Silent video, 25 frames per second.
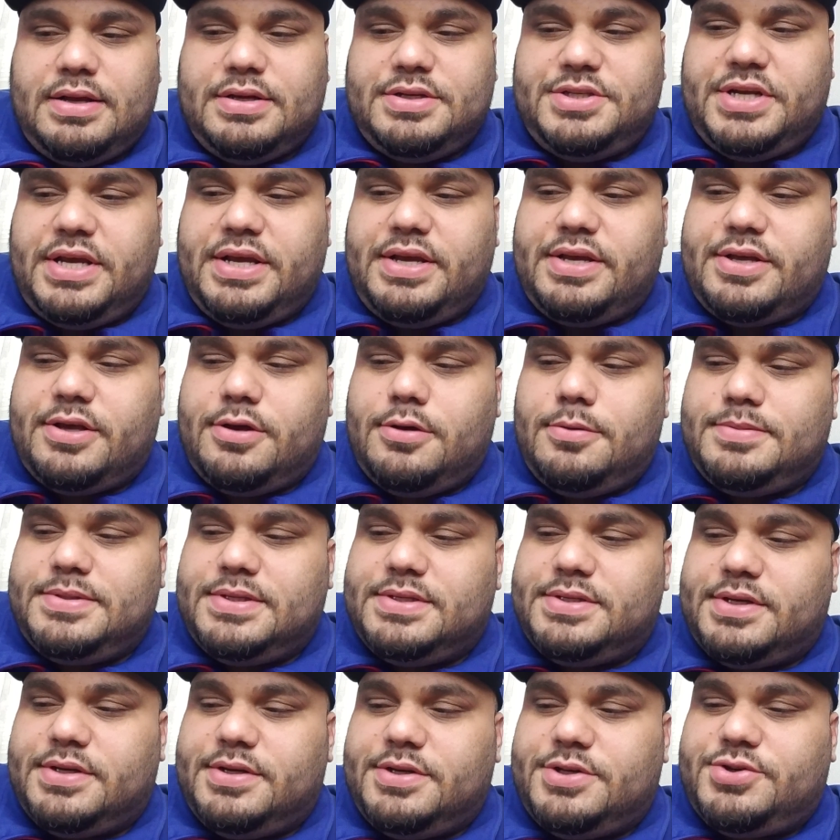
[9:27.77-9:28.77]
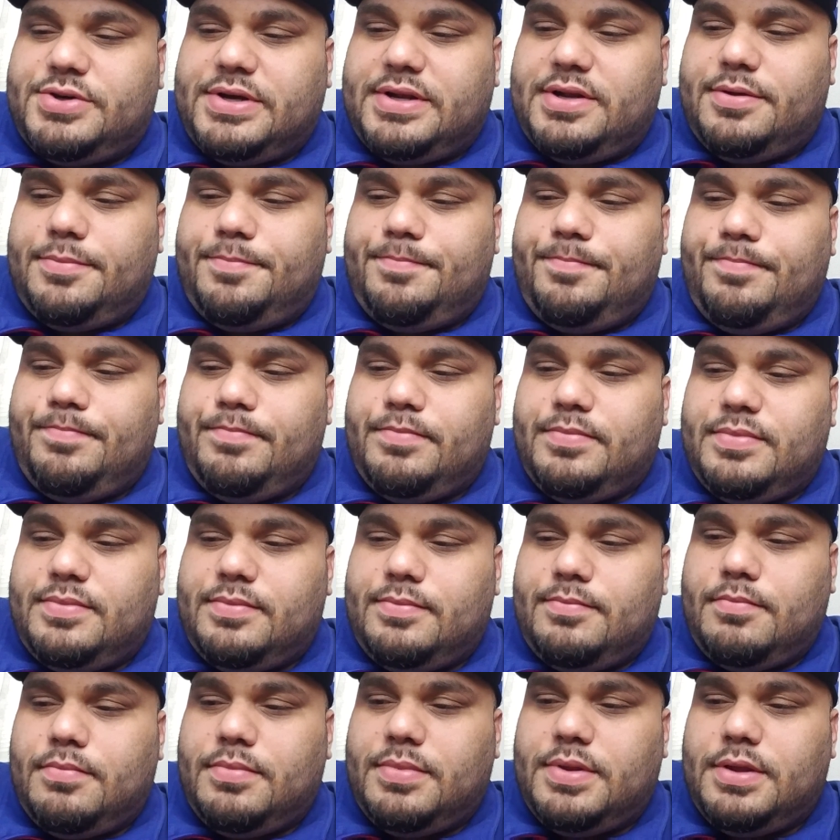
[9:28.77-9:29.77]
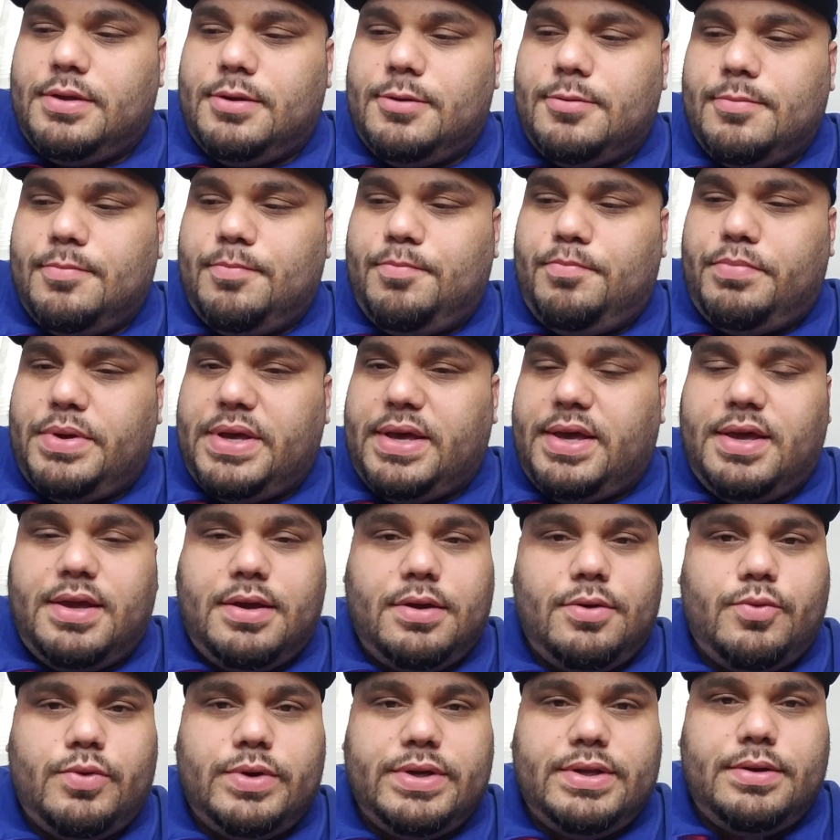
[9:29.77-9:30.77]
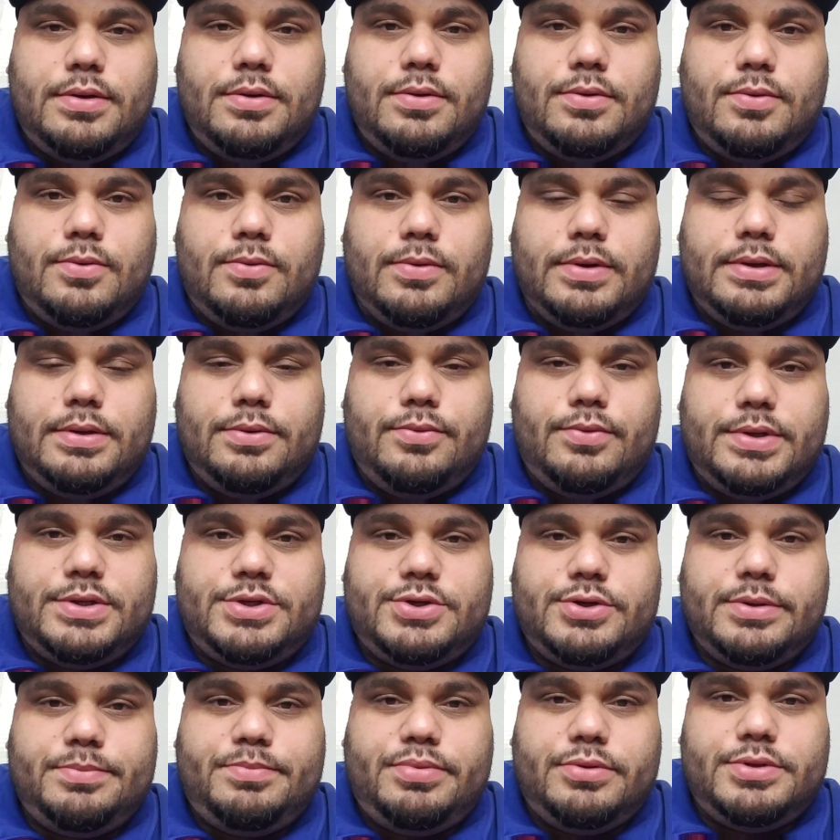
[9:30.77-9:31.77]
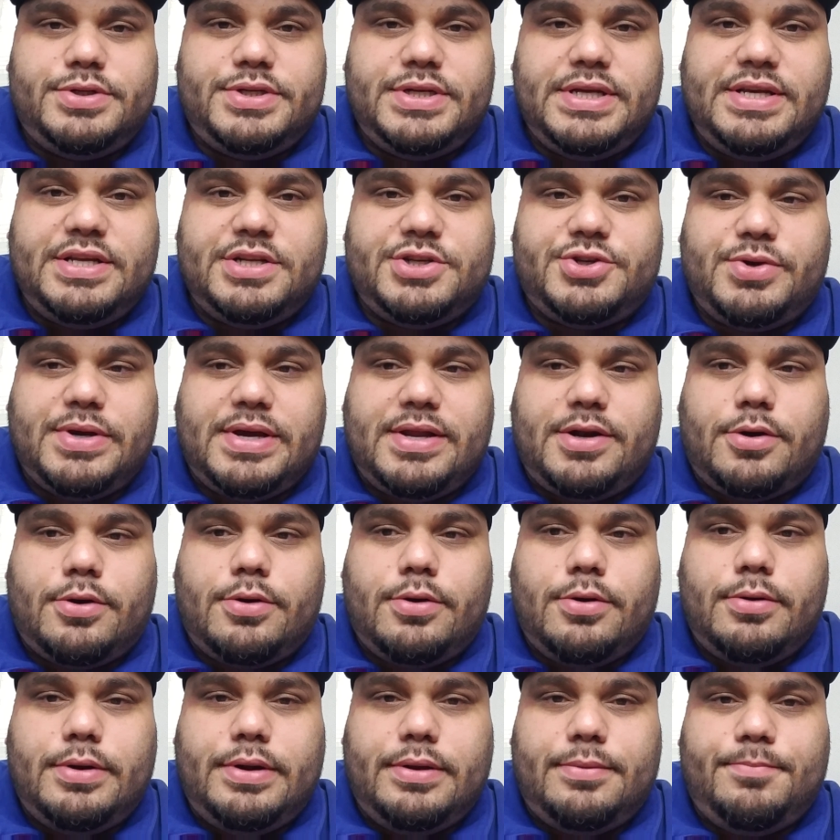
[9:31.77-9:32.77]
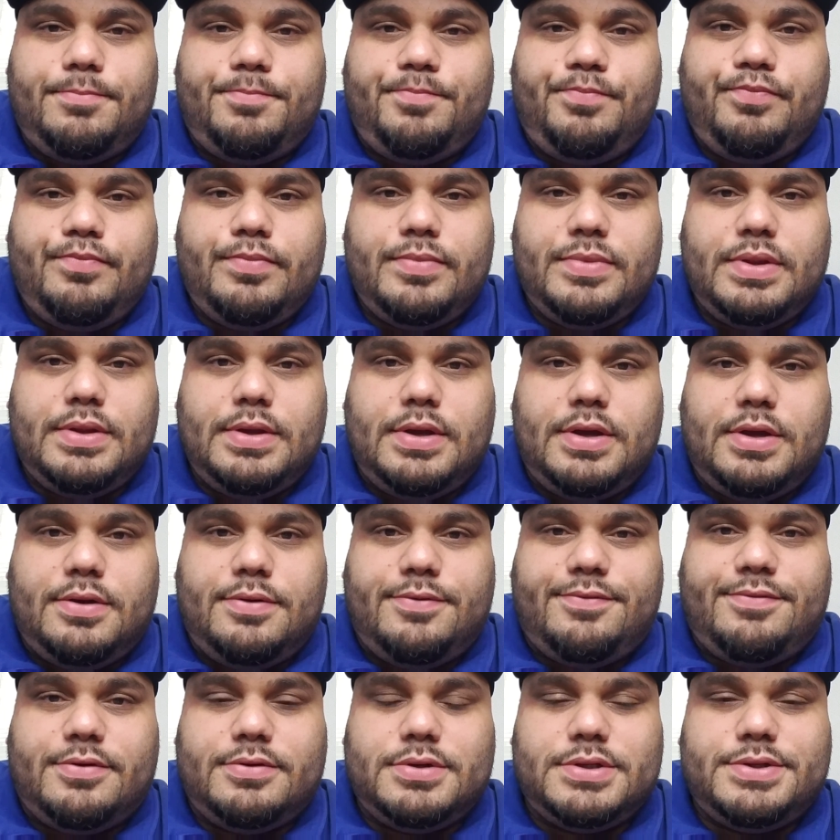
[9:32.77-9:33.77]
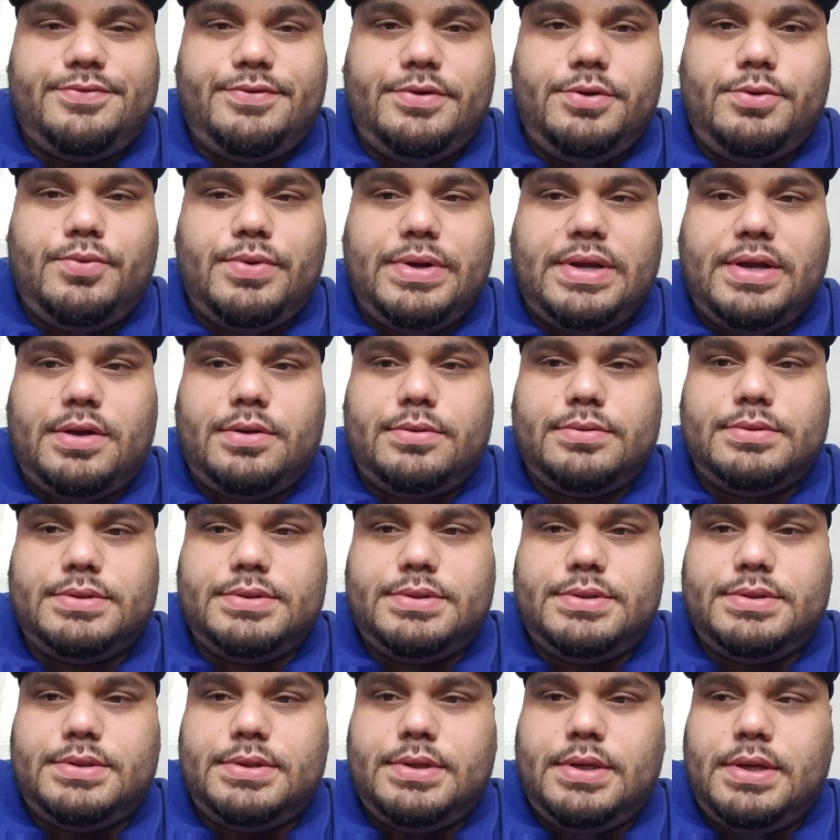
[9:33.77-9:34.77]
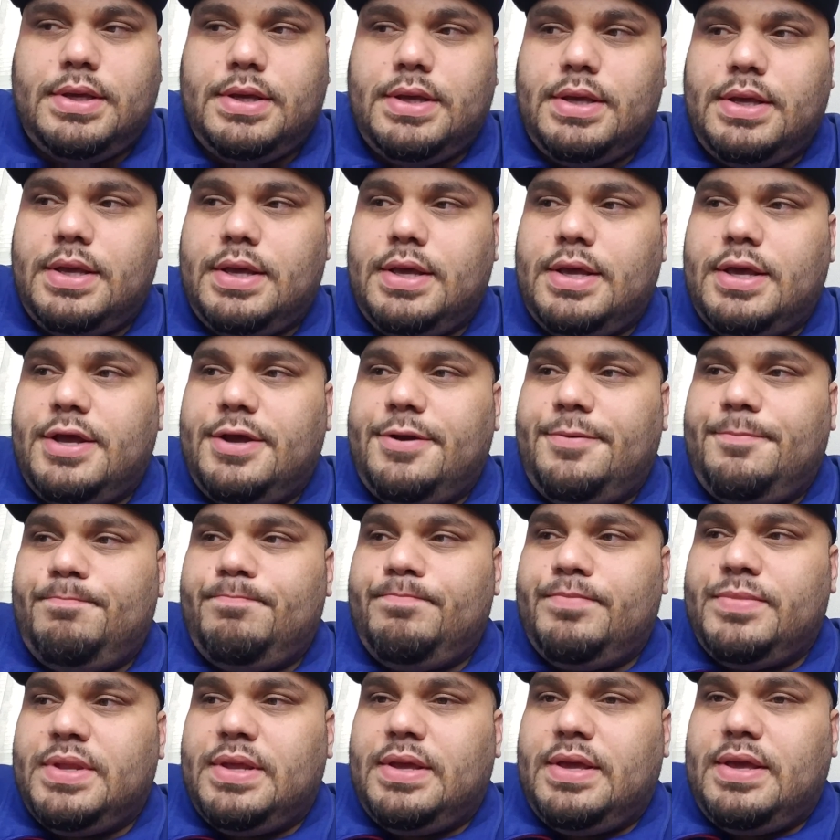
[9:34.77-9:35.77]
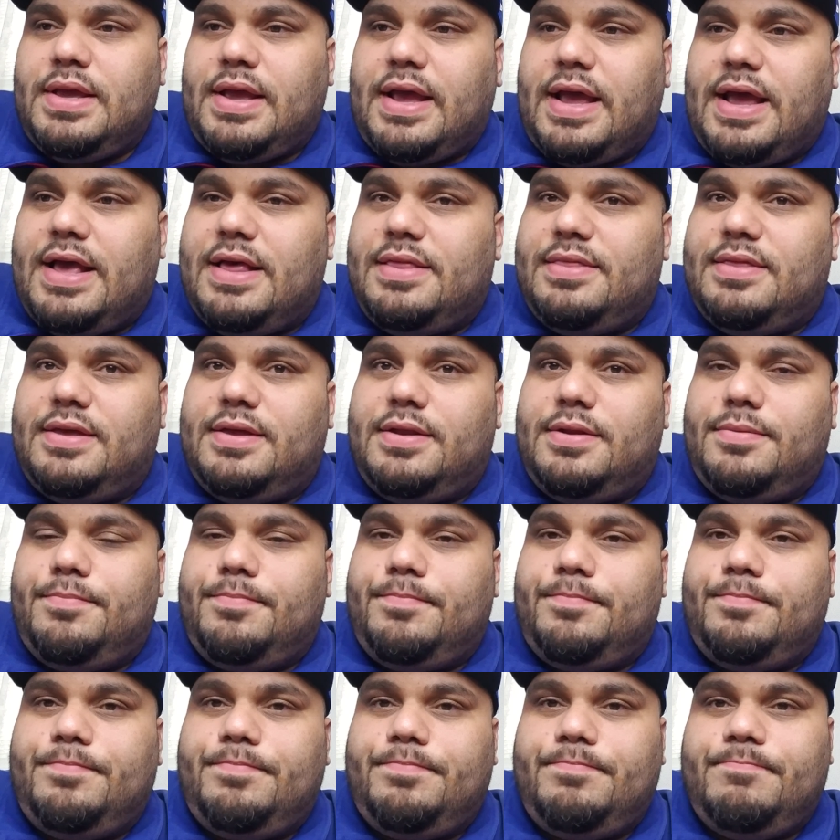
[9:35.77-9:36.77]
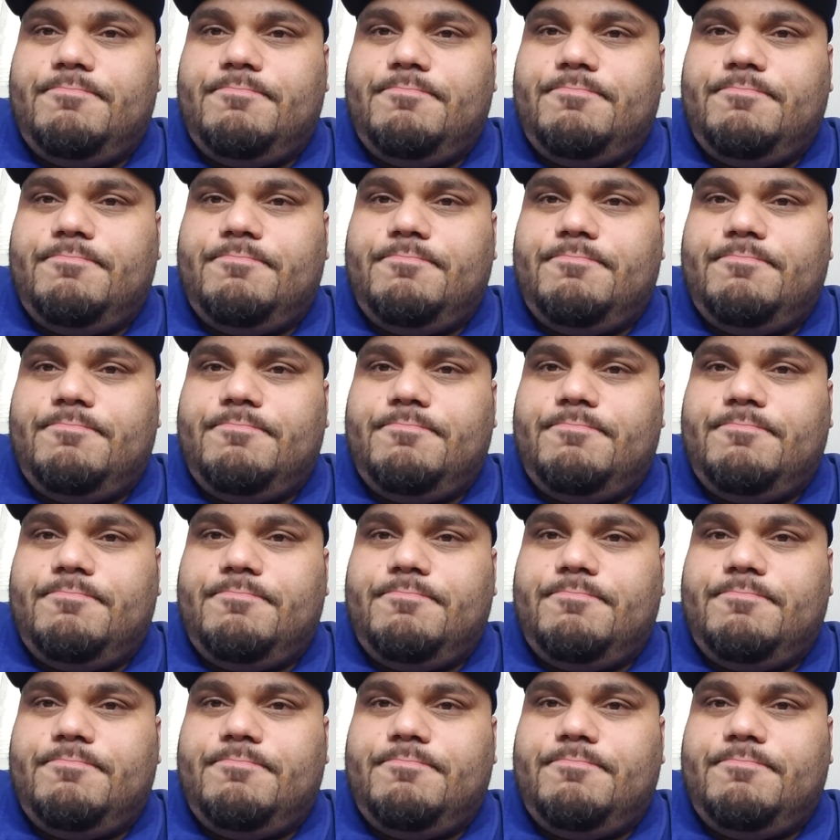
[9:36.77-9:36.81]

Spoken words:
Jacobs is going to try to bang with Triple G and try to hurt him in the first few rounds, and then